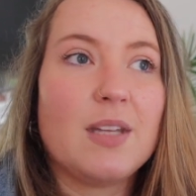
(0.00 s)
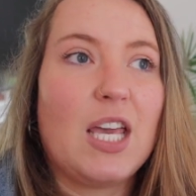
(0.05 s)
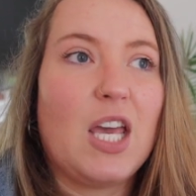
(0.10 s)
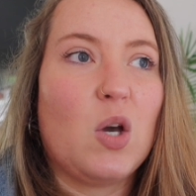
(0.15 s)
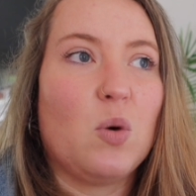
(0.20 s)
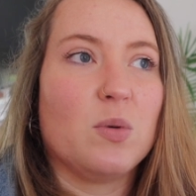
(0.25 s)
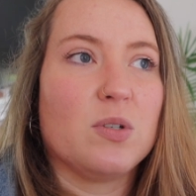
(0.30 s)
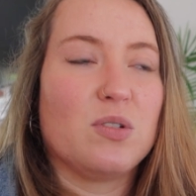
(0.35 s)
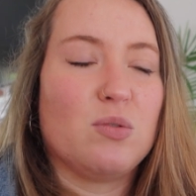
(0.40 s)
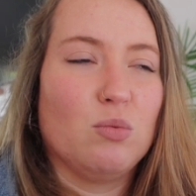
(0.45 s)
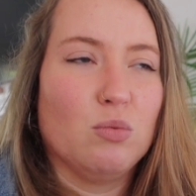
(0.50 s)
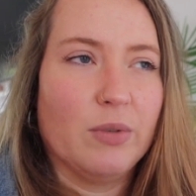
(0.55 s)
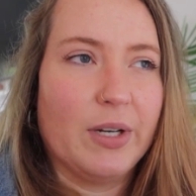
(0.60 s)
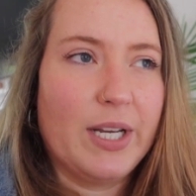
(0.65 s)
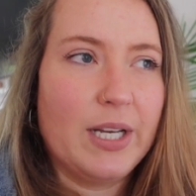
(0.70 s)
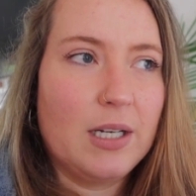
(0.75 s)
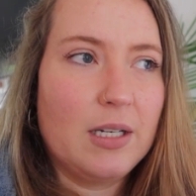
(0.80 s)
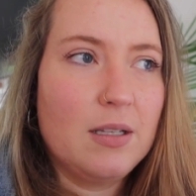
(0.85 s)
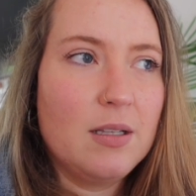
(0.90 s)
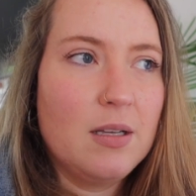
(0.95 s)
it was
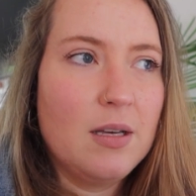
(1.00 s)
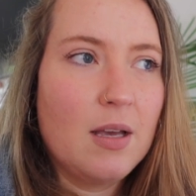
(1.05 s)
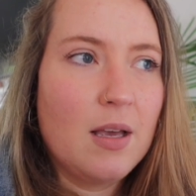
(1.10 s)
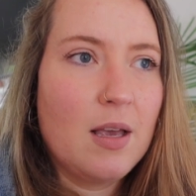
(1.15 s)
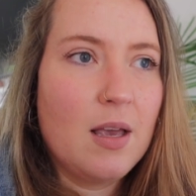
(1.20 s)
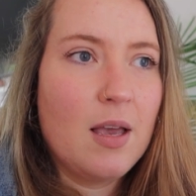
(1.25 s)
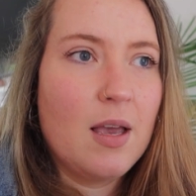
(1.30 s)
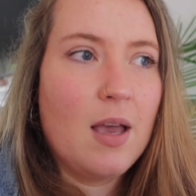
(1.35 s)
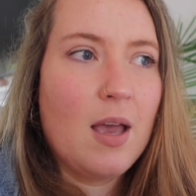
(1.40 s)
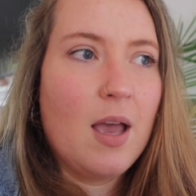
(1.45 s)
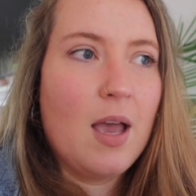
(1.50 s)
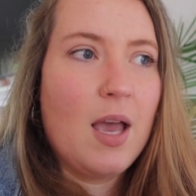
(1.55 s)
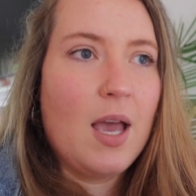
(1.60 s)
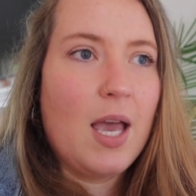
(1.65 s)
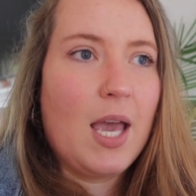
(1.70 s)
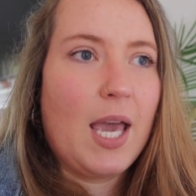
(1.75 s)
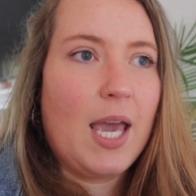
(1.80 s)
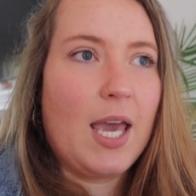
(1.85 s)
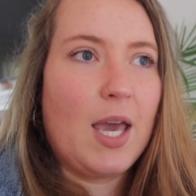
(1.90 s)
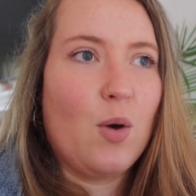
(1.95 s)
real,
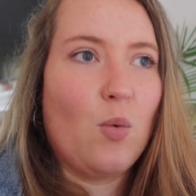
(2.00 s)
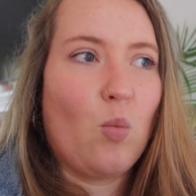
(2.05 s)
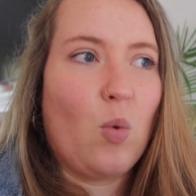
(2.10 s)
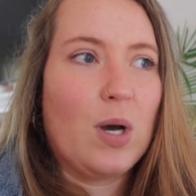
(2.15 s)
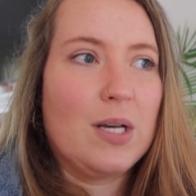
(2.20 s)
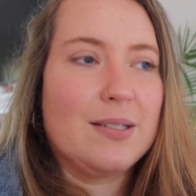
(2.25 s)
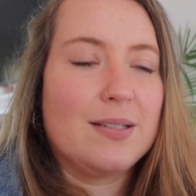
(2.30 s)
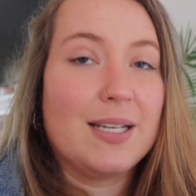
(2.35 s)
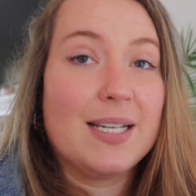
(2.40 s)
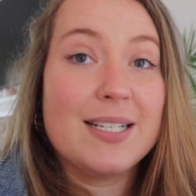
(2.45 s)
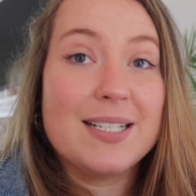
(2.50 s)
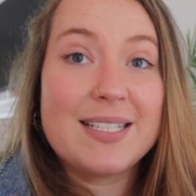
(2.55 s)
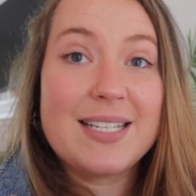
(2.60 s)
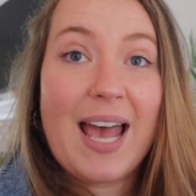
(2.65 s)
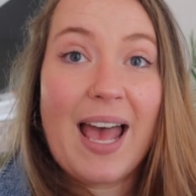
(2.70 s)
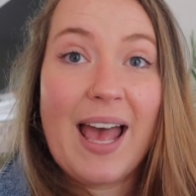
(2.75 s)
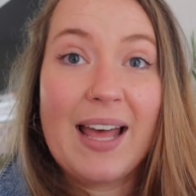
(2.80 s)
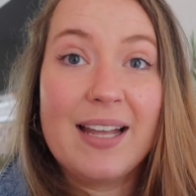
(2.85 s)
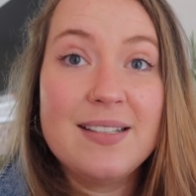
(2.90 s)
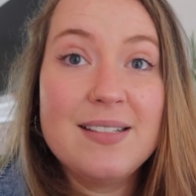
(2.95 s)
it was
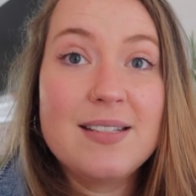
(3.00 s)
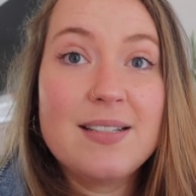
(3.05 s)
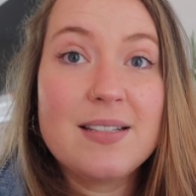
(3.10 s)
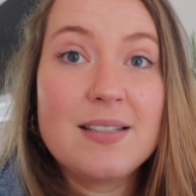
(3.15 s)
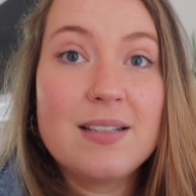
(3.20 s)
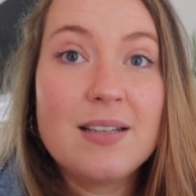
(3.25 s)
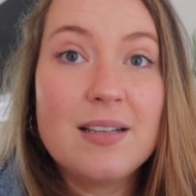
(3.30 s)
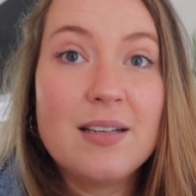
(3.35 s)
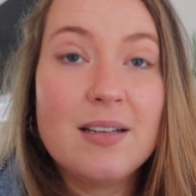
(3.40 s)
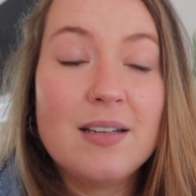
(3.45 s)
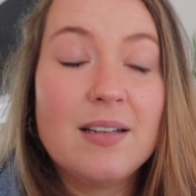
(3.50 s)
intense